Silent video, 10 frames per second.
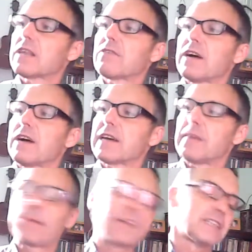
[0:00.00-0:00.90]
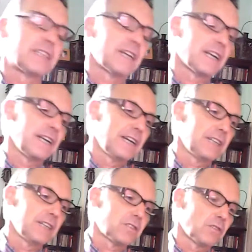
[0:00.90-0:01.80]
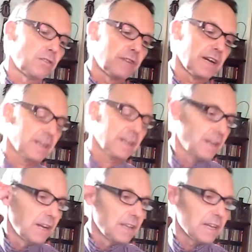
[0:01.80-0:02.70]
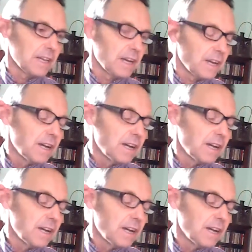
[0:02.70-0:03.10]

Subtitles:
right? Okay, basically it's sort of like he